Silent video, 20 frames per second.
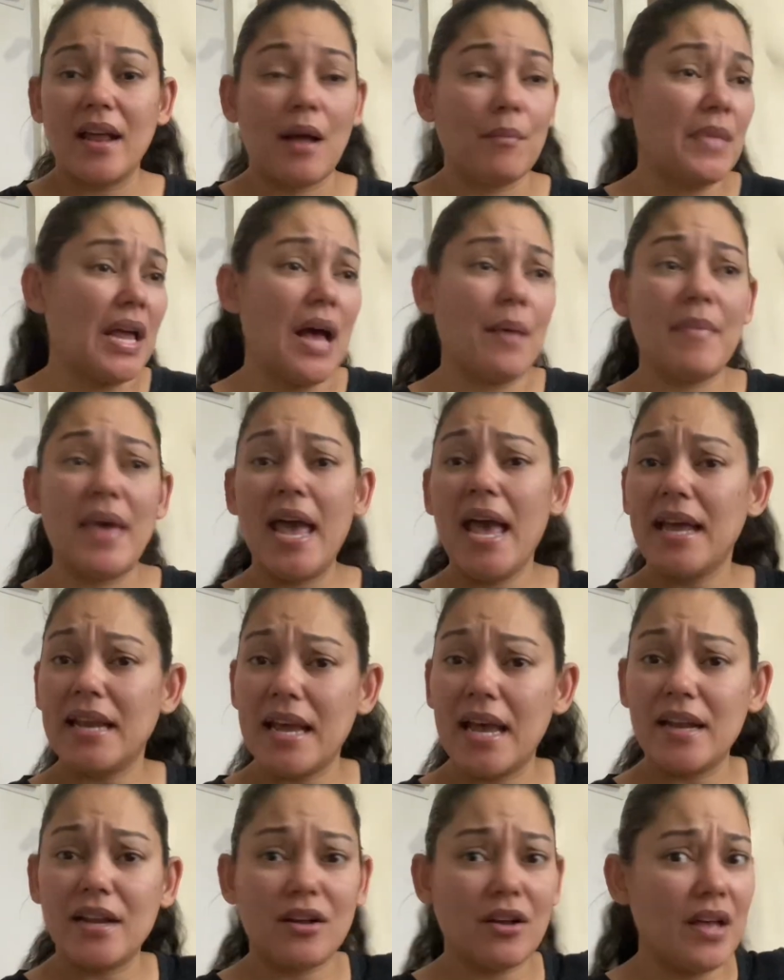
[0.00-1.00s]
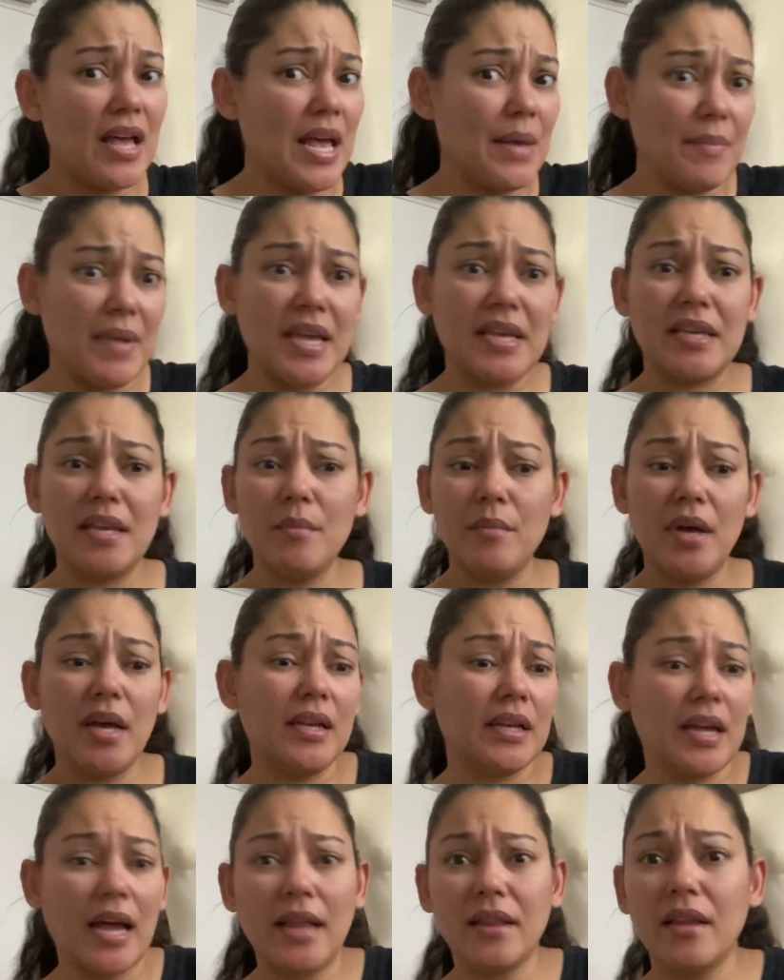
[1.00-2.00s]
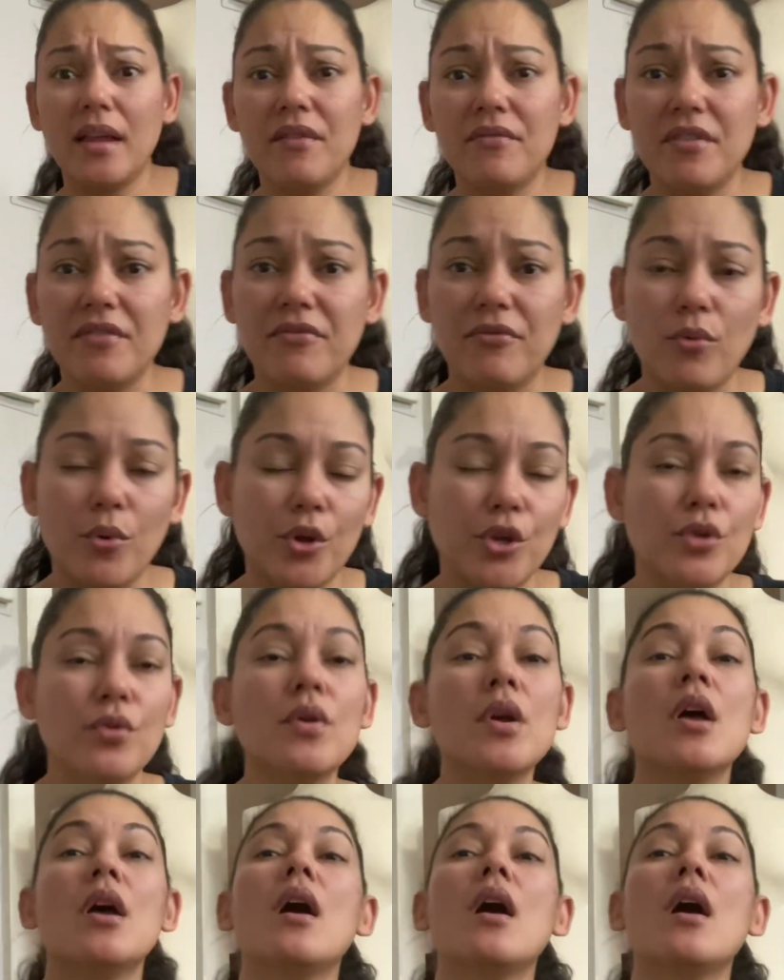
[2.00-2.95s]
I'm not mad at it. Go ahead, make your money. I love it for you.